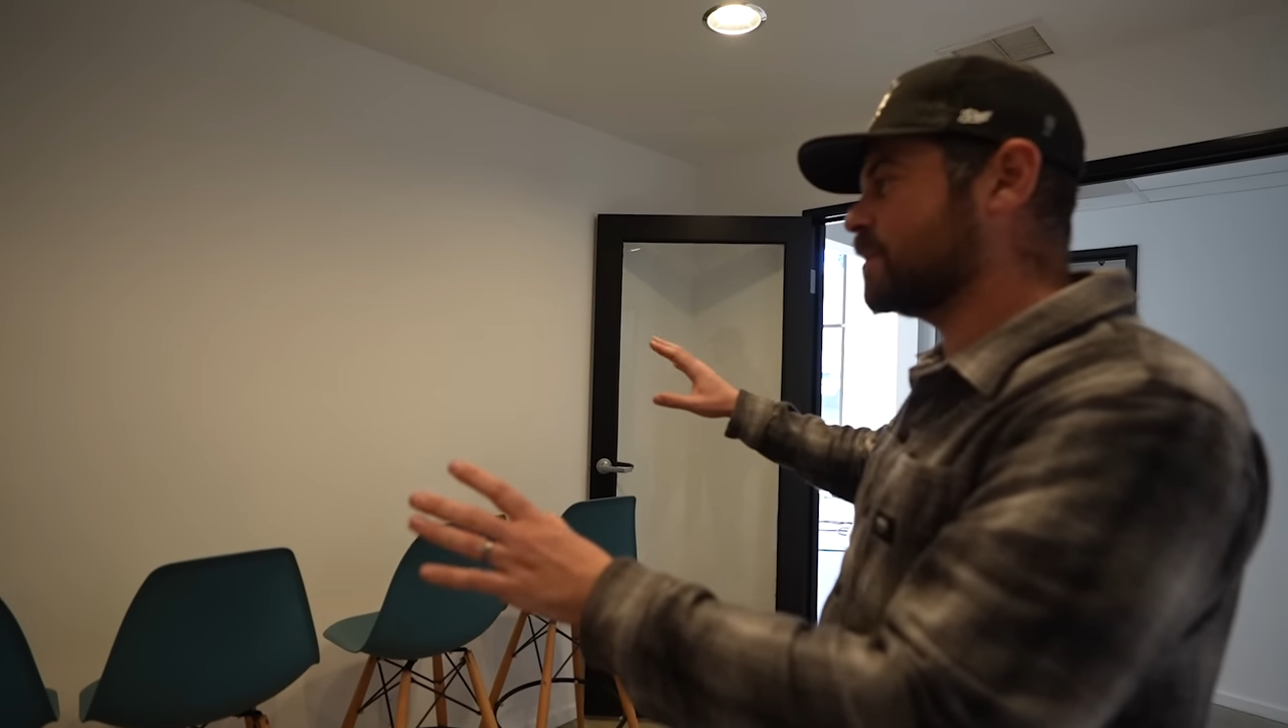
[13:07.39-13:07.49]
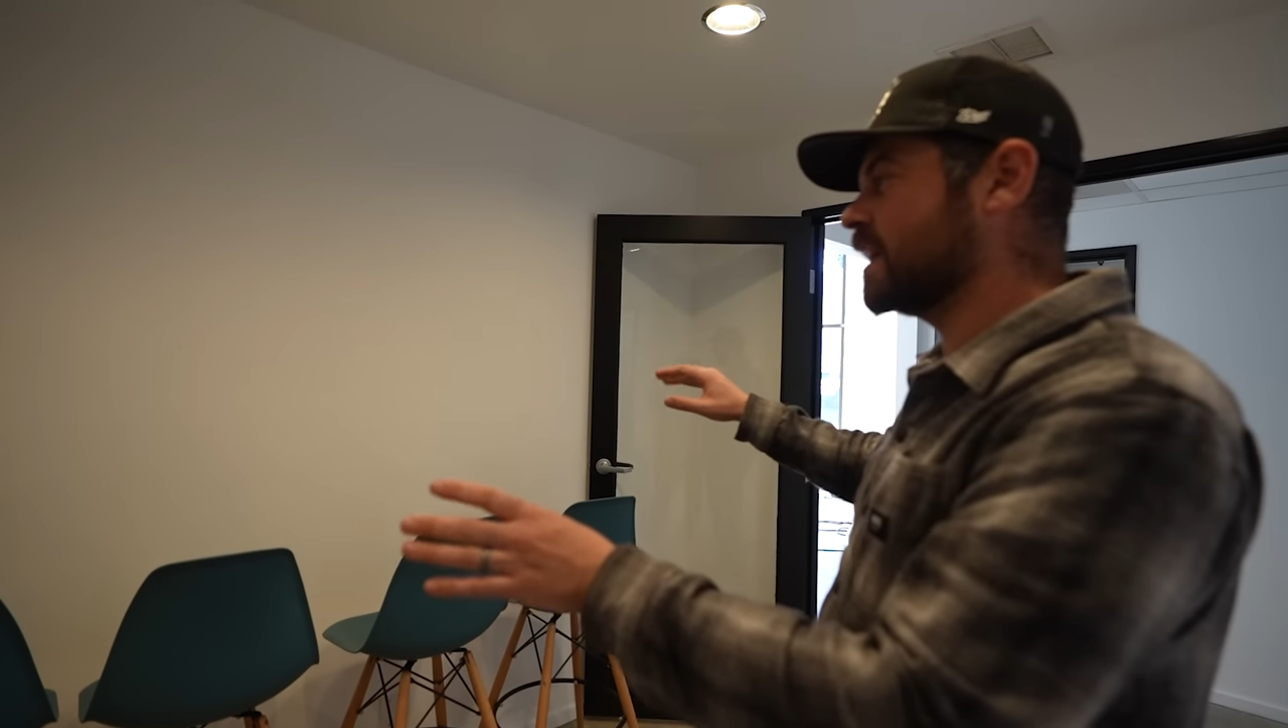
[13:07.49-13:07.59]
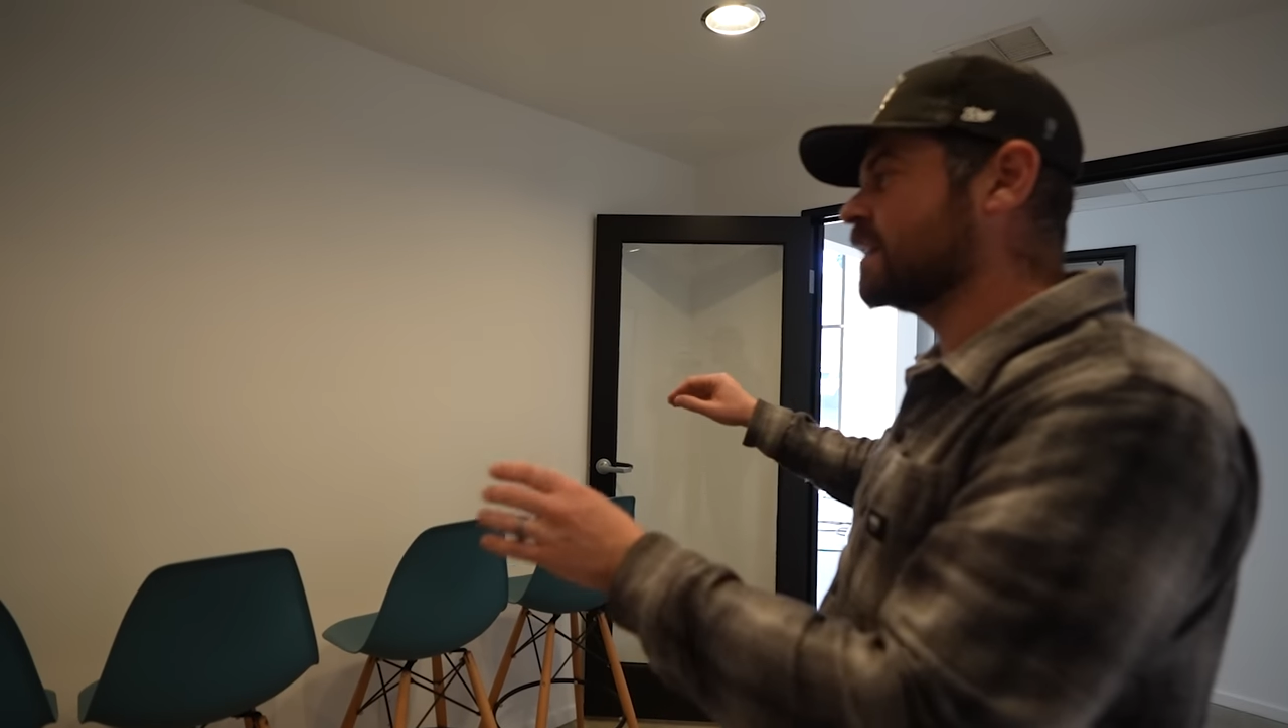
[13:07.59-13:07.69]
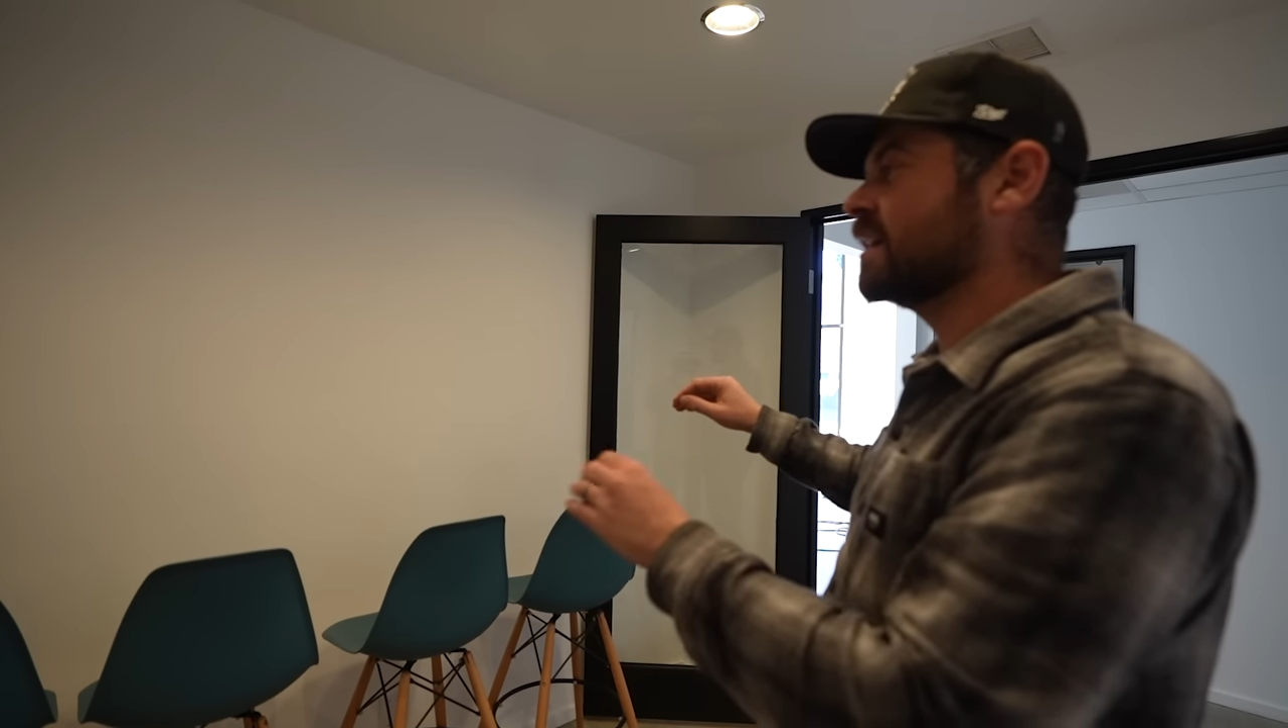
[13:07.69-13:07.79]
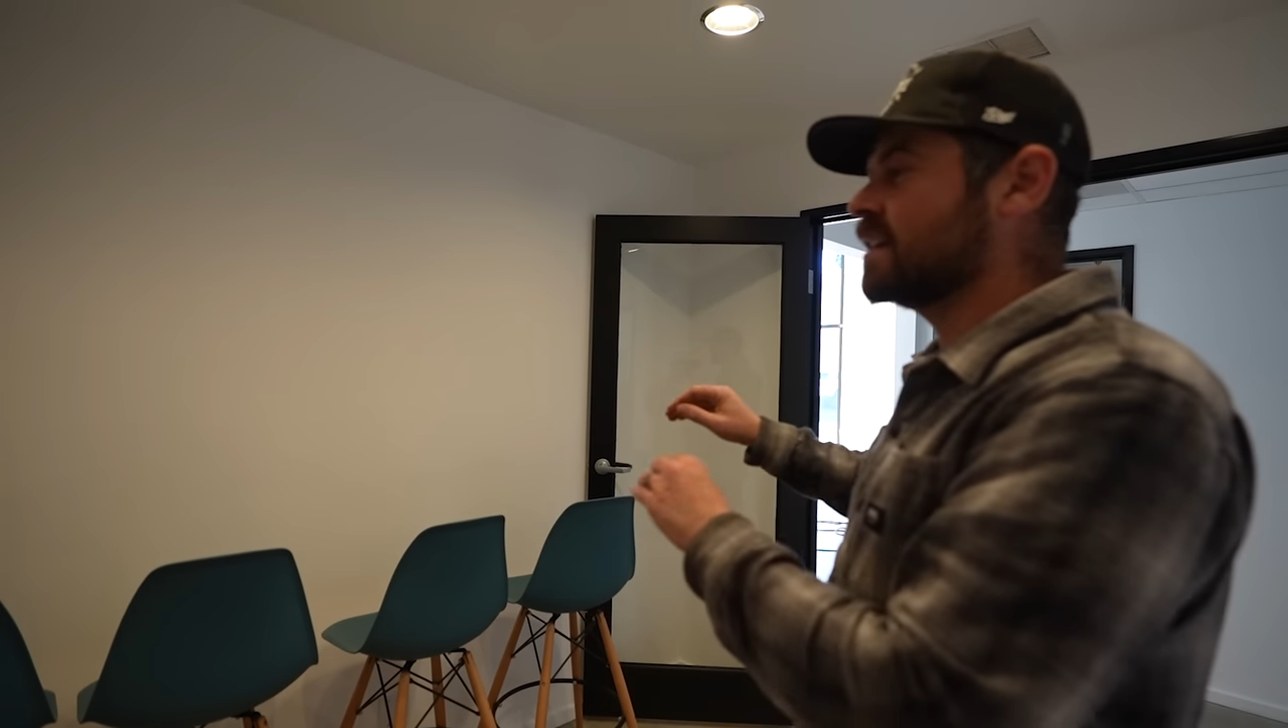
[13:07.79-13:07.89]

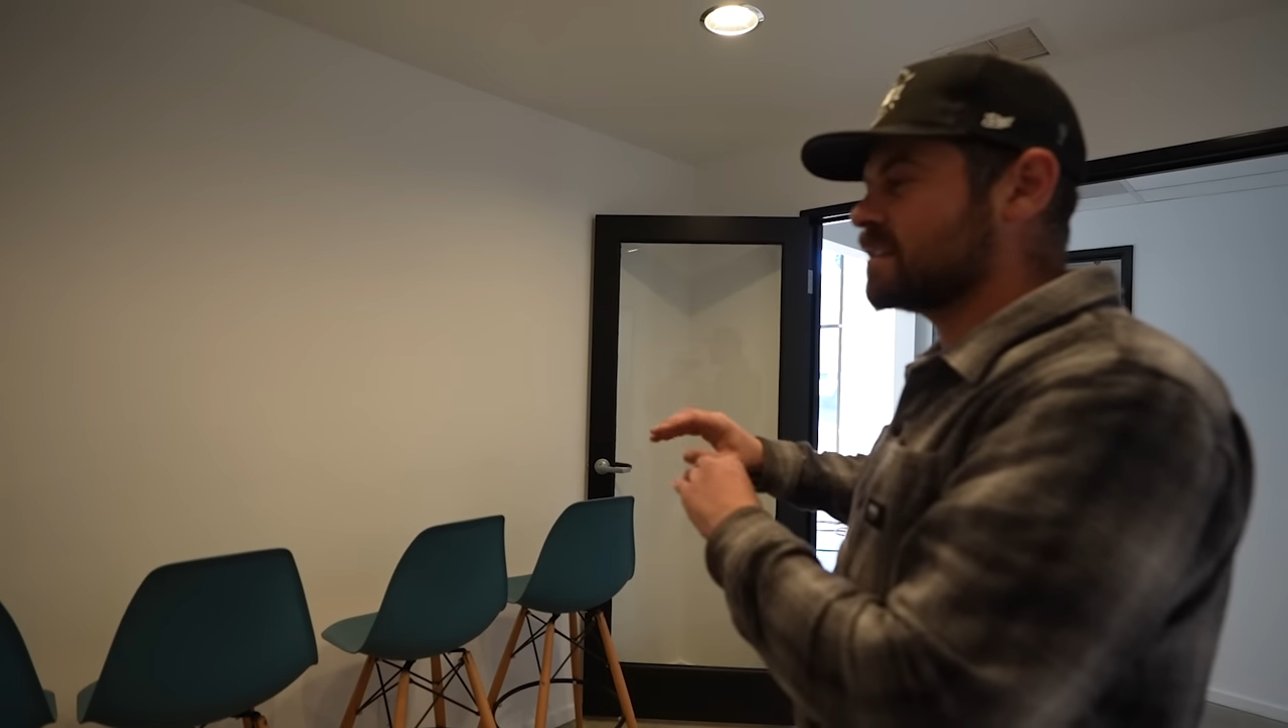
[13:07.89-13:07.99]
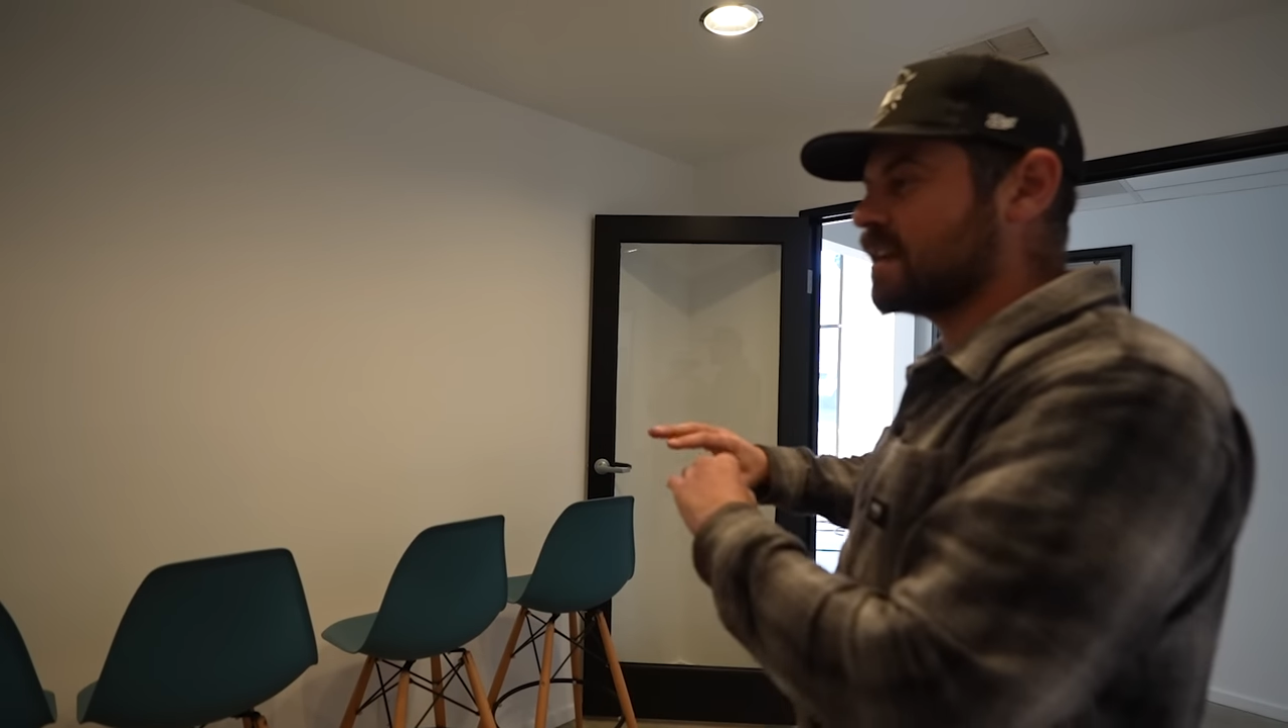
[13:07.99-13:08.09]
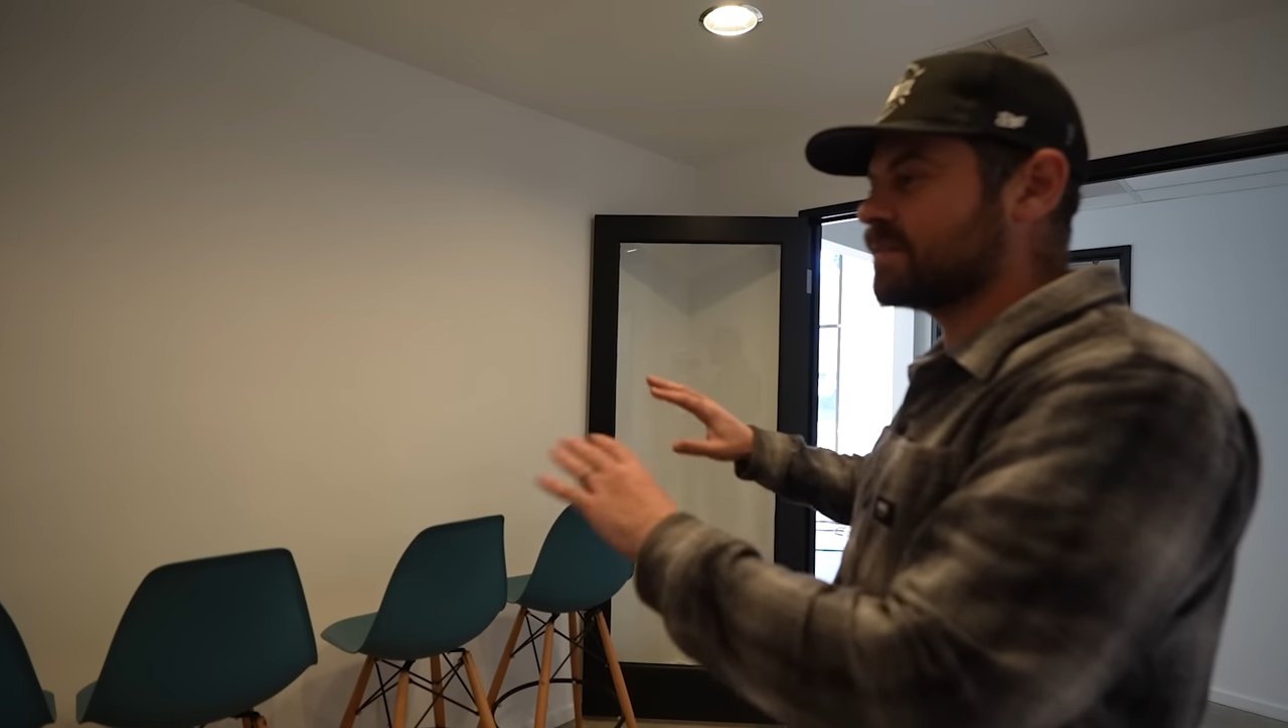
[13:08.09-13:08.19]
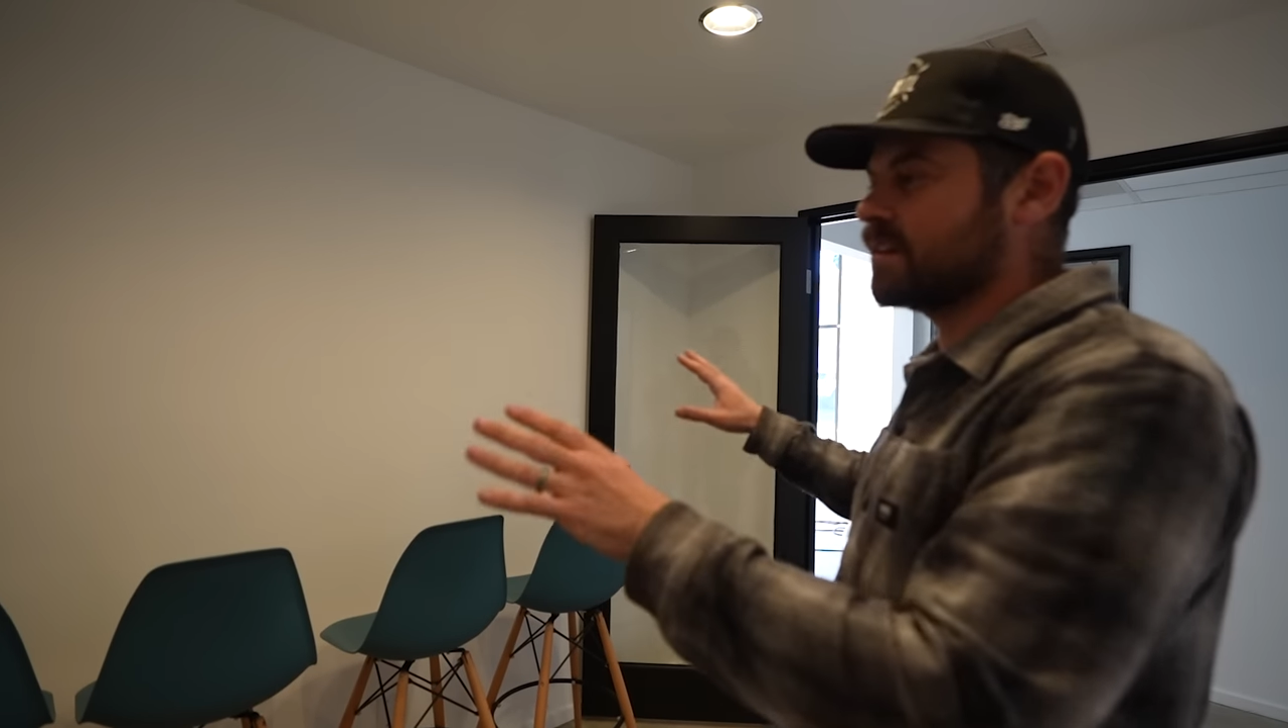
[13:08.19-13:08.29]
but stuff